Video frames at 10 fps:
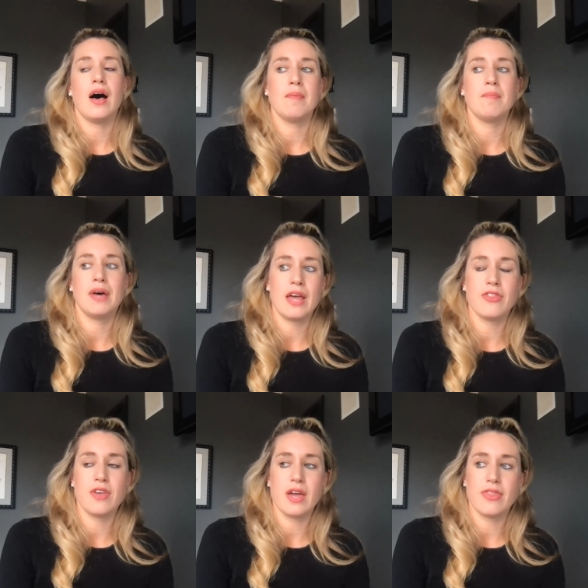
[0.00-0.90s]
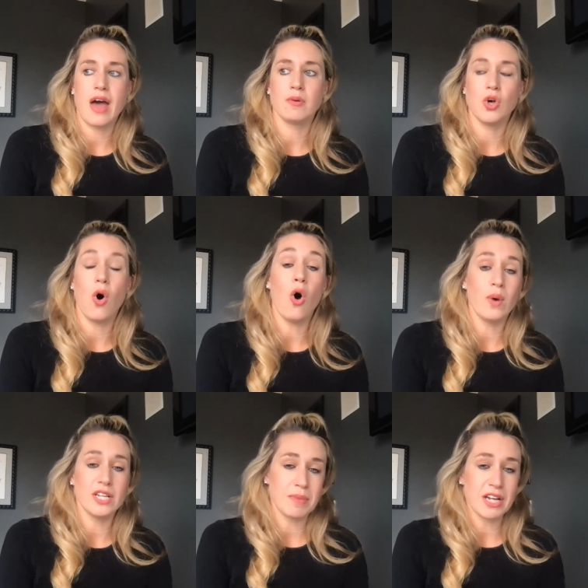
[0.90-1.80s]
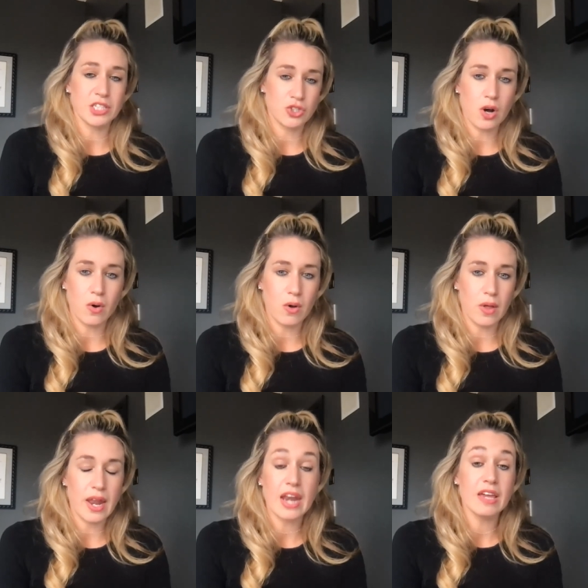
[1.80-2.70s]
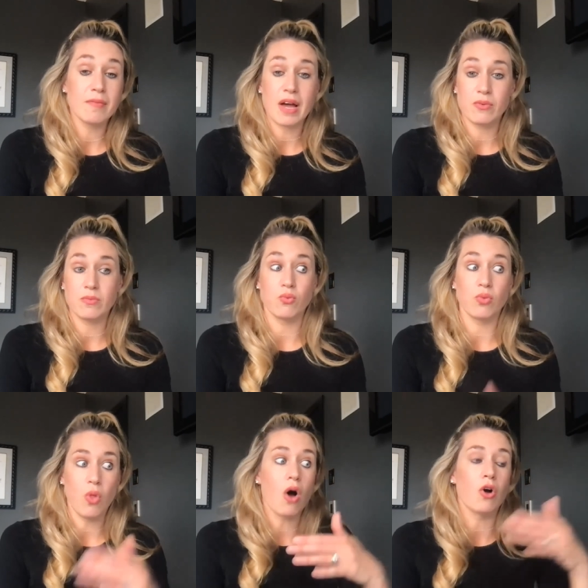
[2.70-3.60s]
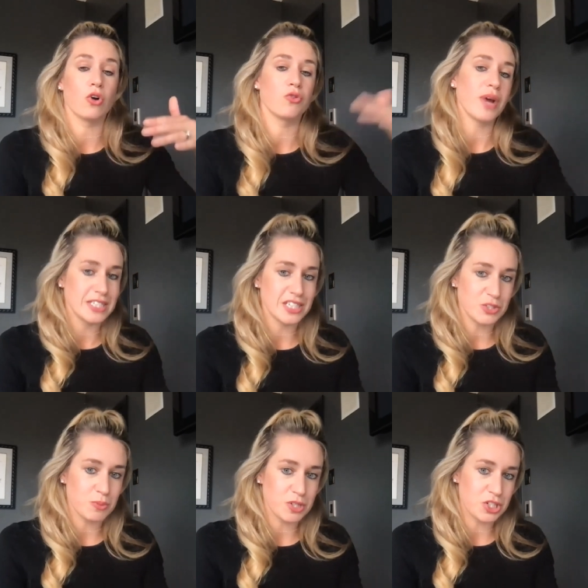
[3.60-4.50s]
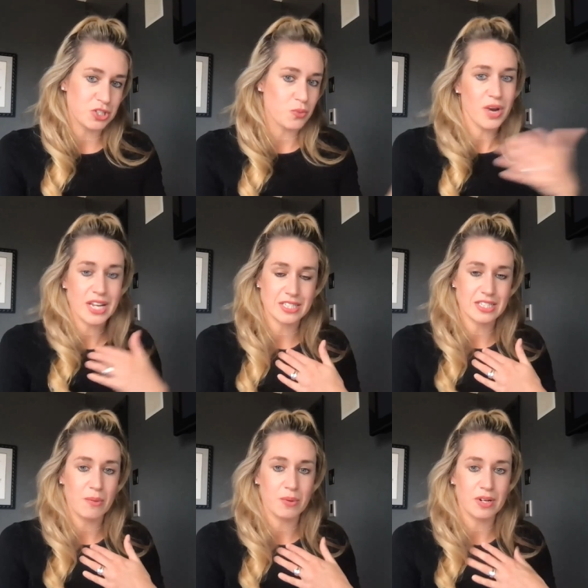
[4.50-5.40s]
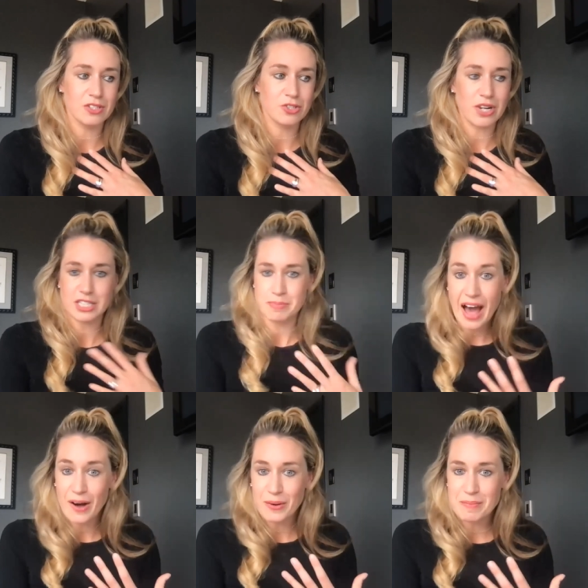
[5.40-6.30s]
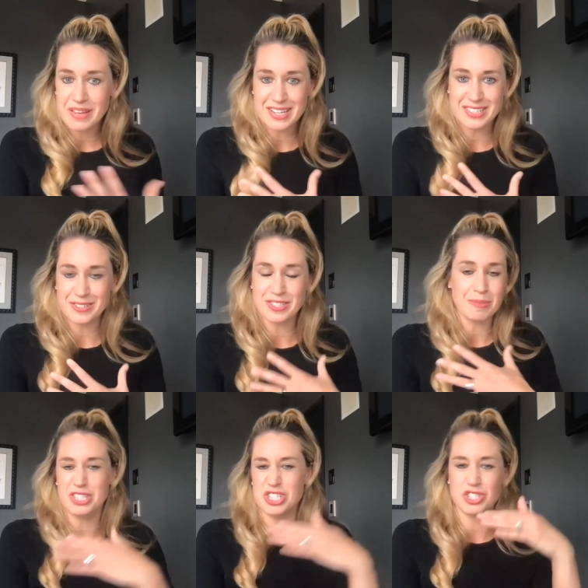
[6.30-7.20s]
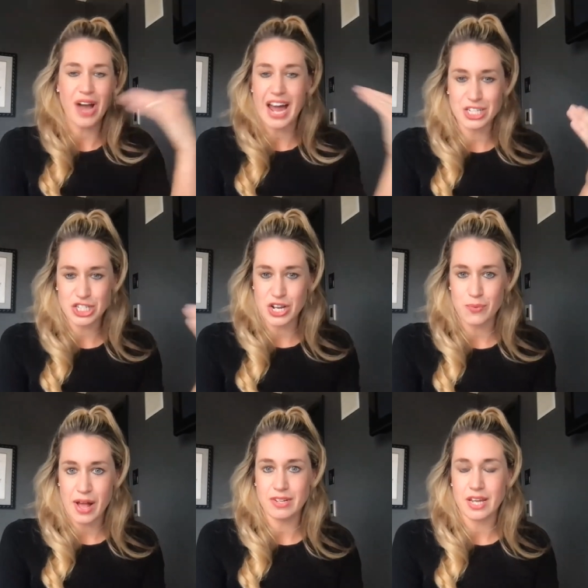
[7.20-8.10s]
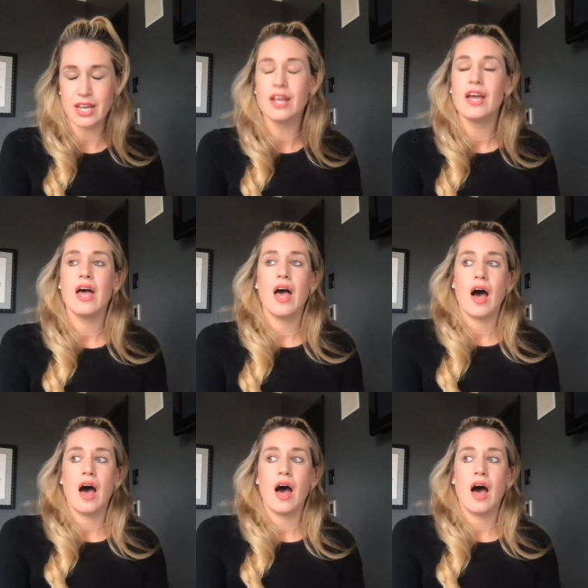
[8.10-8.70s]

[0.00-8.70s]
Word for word: Uh, but I think that was always my struggle in any of my longer races, which is the races that would stress me out because there's so much strategy around it.